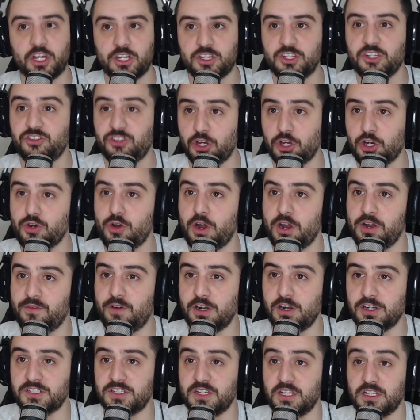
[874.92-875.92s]
This is the
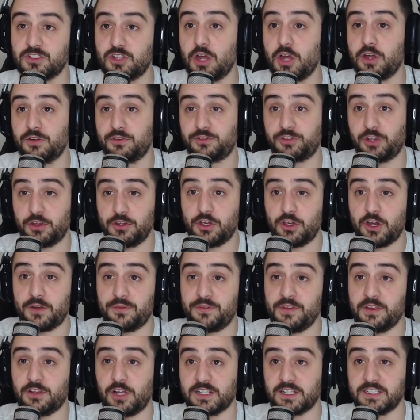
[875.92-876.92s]
coronavirus thing. Yeah. So you got to
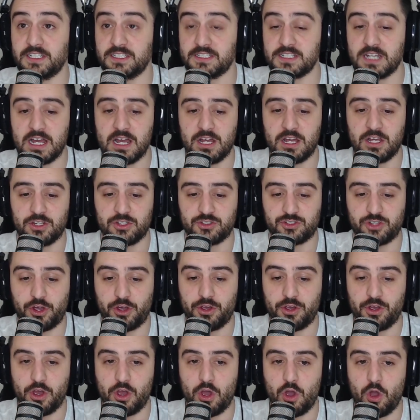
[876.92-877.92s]
think like this. So
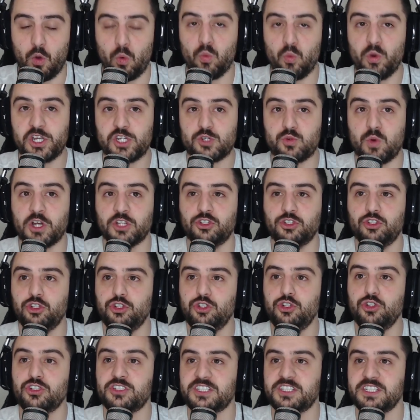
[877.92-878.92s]
which one do
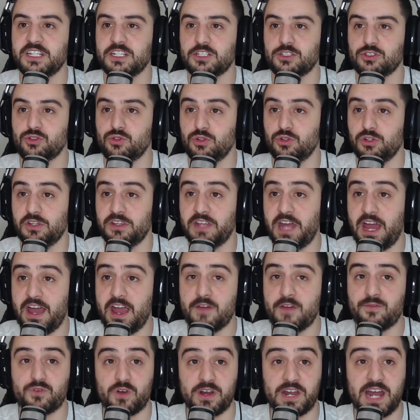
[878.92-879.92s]
you see as good? Now
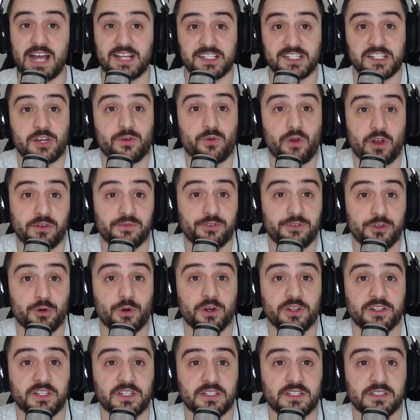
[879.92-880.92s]
everyone has their own view
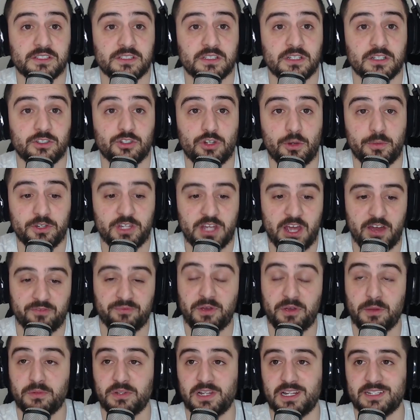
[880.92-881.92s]
on this. Do you know what I mean? You have
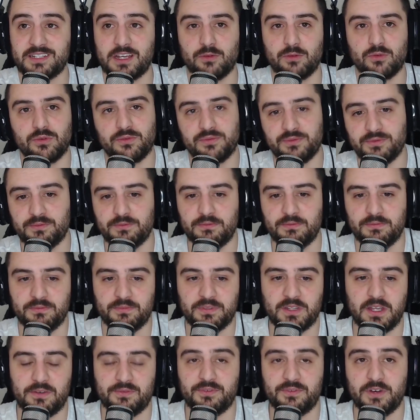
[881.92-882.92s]
people that say, well,
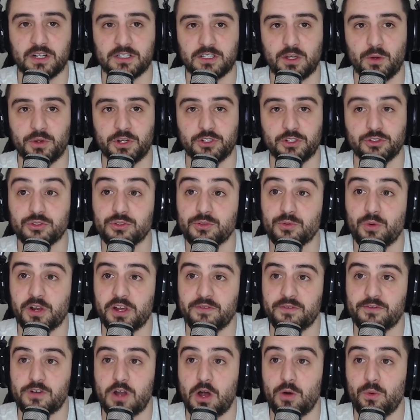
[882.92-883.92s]
get fucked, I want to do
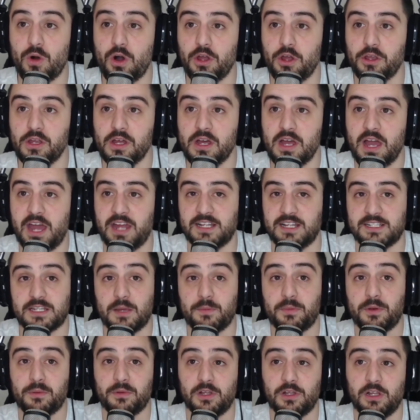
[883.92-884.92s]
whatever I want. And then some
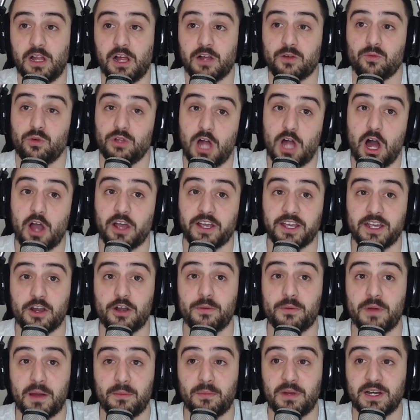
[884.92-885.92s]
people are like, well, I care
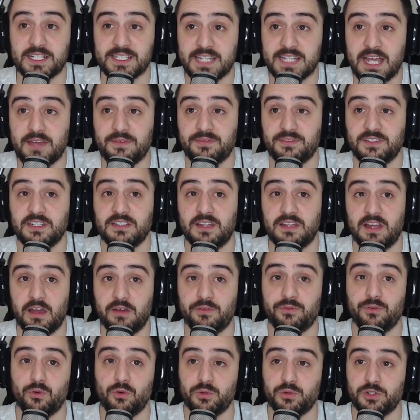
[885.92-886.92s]
about my safety,
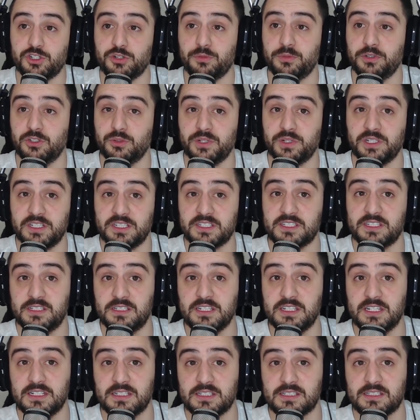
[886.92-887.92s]
therefore we should be doing this and
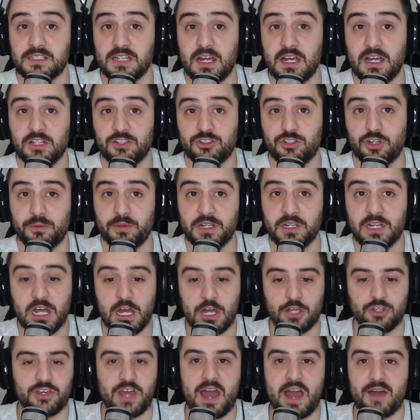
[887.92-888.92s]
this. Mm-hmm. Do you know
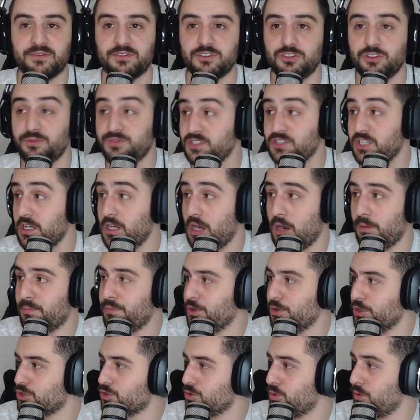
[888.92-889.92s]
what I mean? You've seen, I'm
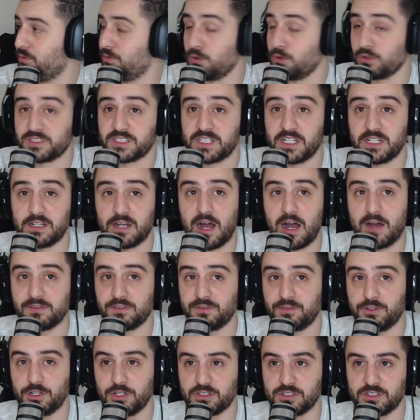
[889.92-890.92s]
pretty sure we've all seen half the
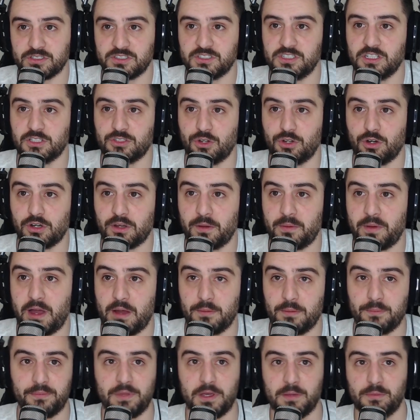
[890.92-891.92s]
videos on TikTok
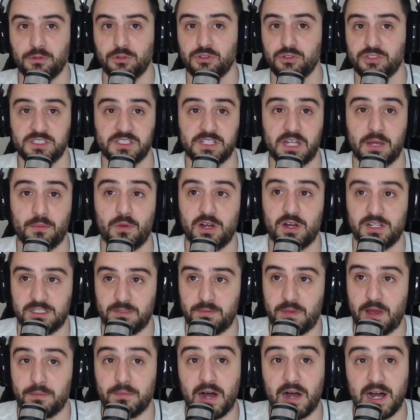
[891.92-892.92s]
about people losing their minds
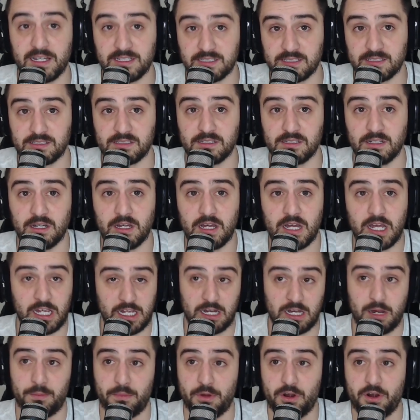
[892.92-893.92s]
about masks
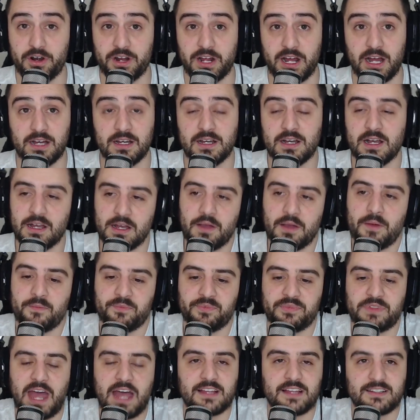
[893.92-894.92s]
in America. Mm-hmm.
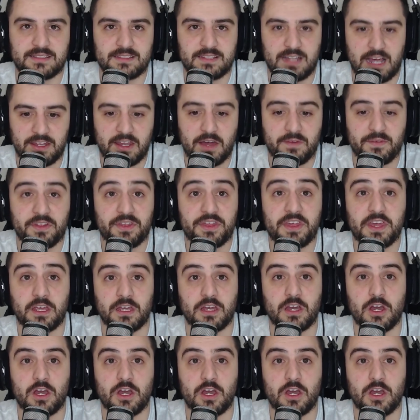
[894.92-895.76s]
That's another thing.